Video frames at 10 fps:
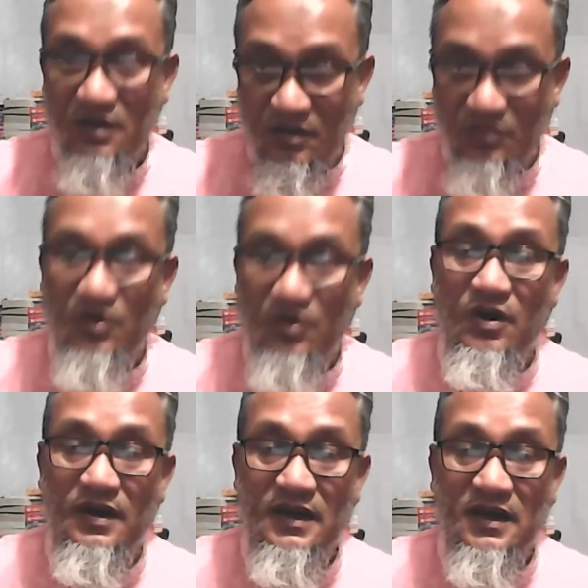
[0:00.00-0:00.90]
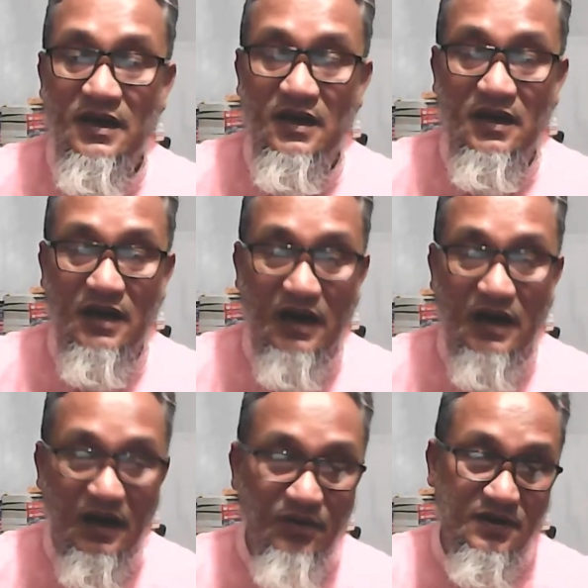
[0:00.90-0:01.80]
for
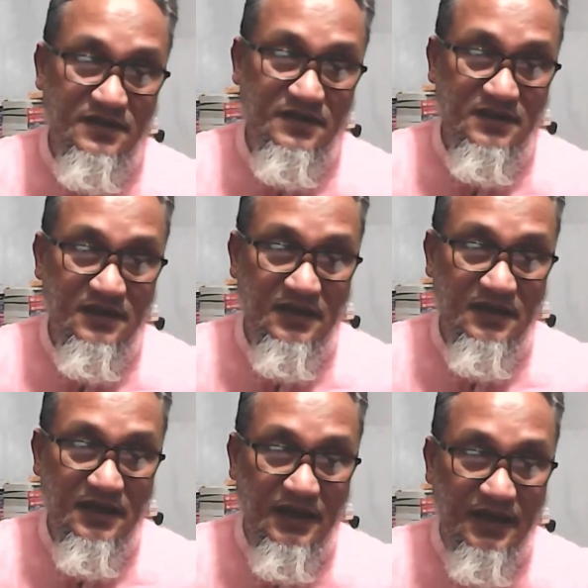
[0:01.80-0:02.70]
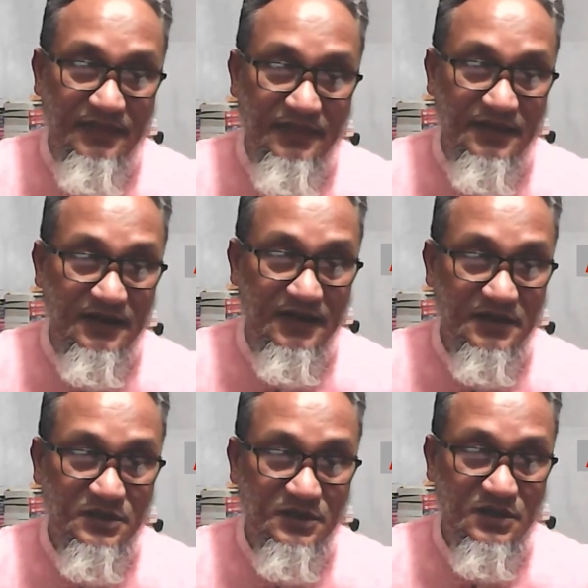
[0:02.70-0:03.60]
hours. And then
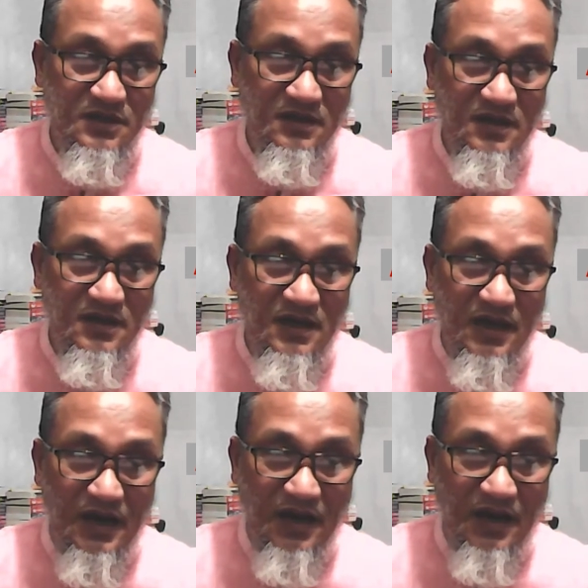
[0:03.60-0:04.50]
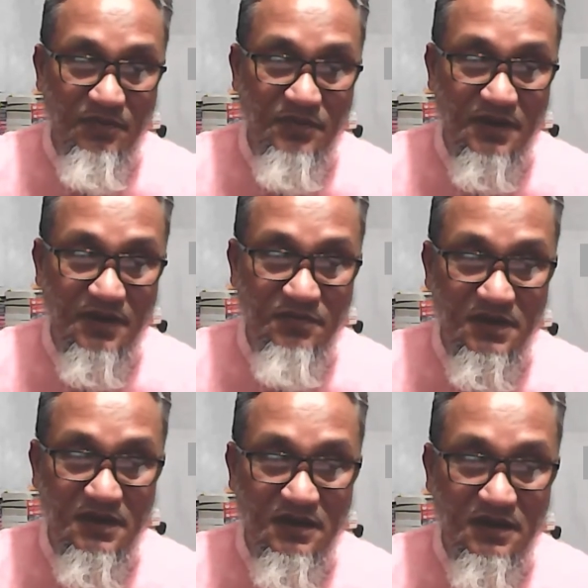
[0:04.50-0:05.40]
next, a
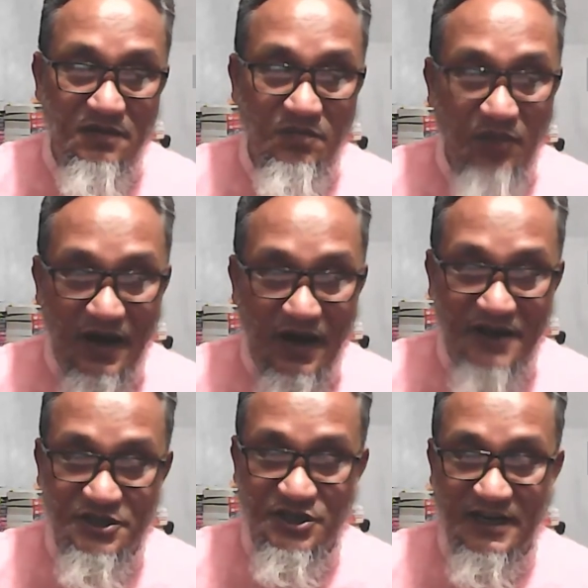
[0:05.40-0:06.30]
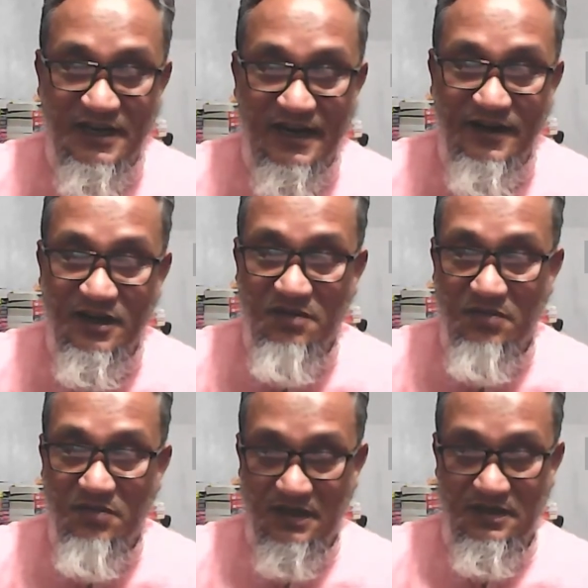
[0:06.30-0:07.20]
baby fast carrying
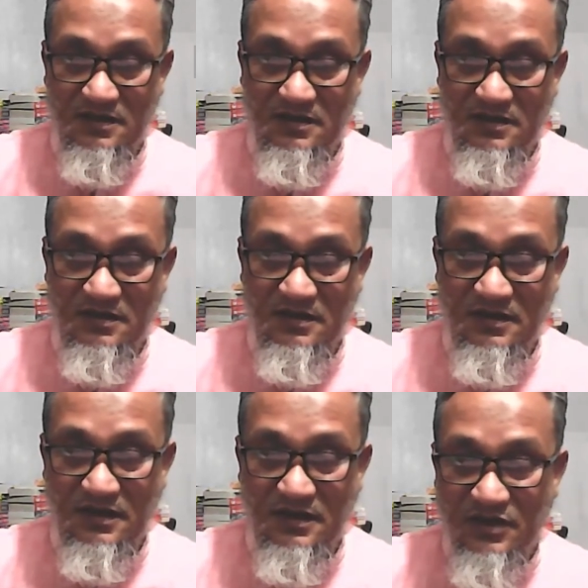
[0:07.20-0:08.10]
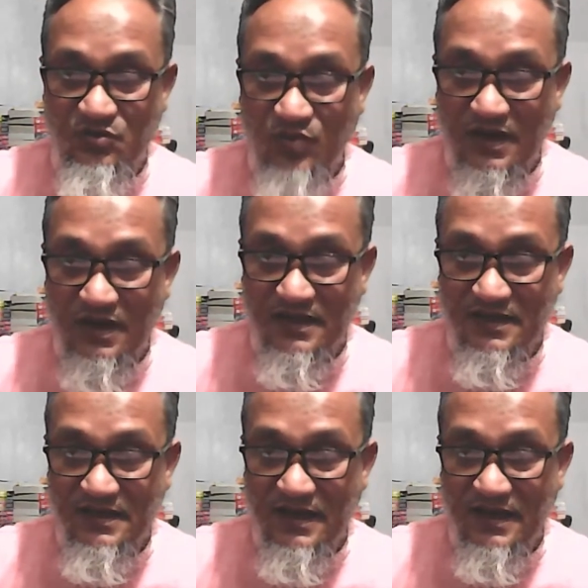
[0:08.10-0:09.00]
mother is
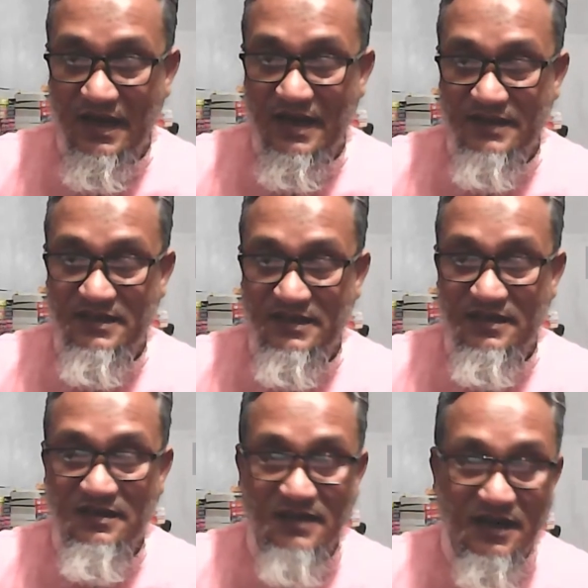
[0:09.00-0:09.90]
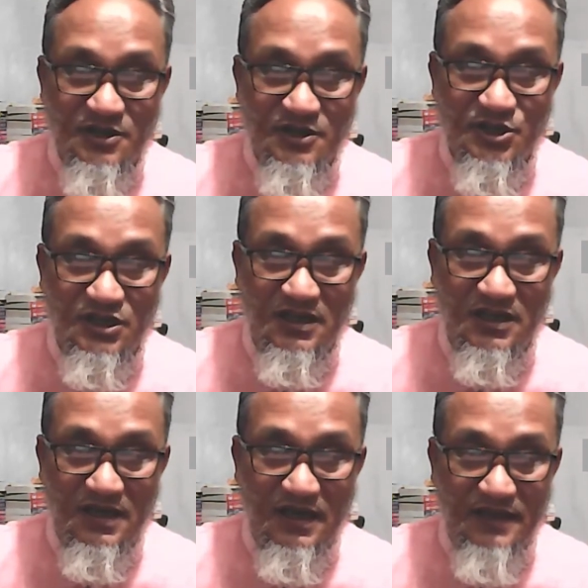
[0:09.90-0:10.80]
working as a nurse.
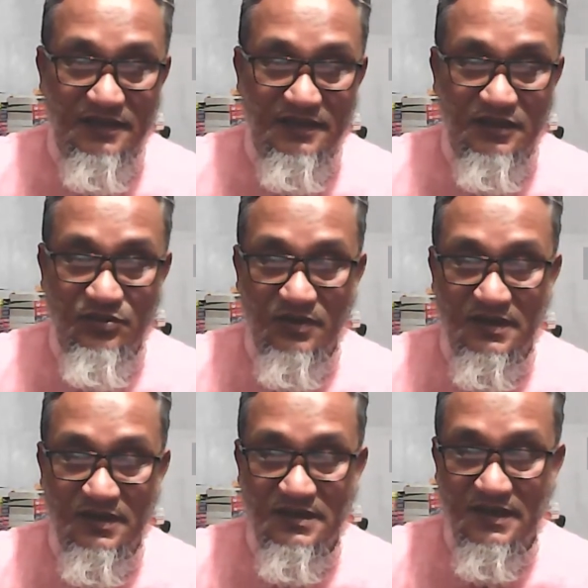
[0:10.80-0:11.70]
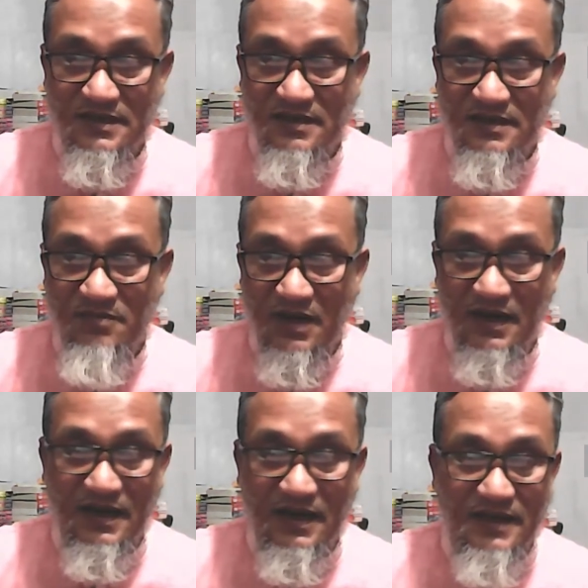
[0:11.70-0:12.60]
And this one is structure
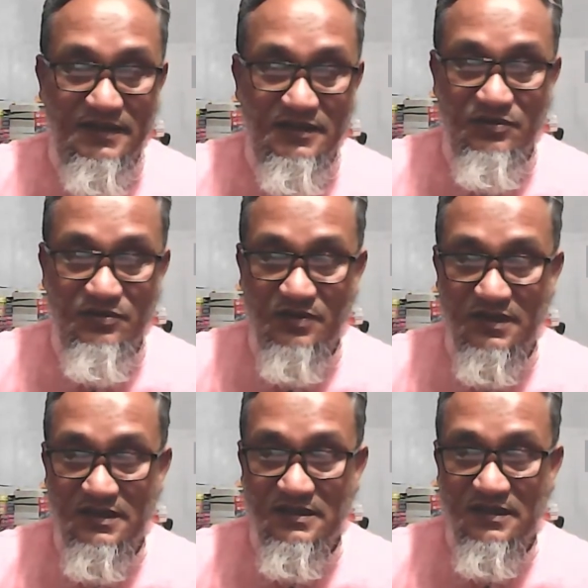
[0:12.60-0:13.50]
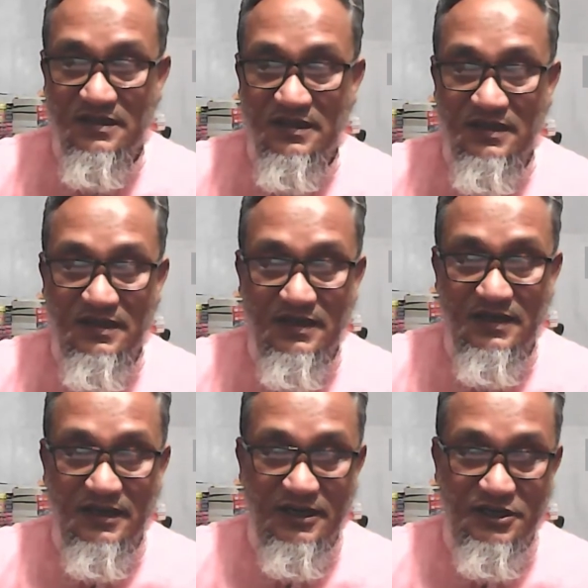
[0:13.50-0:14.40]
Bangla and this one is
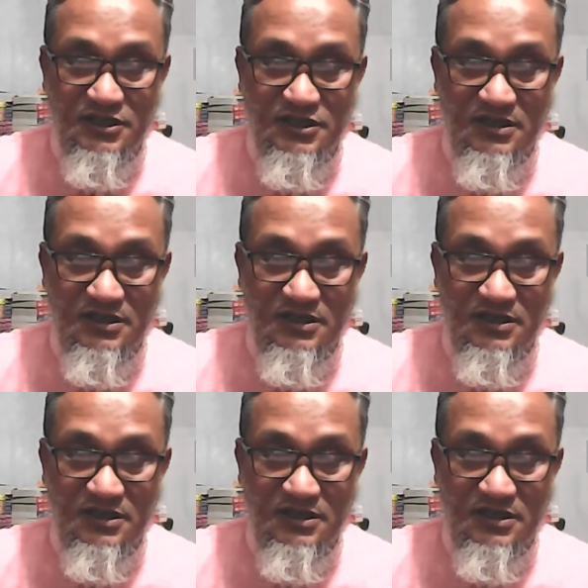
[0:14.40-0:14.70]
English.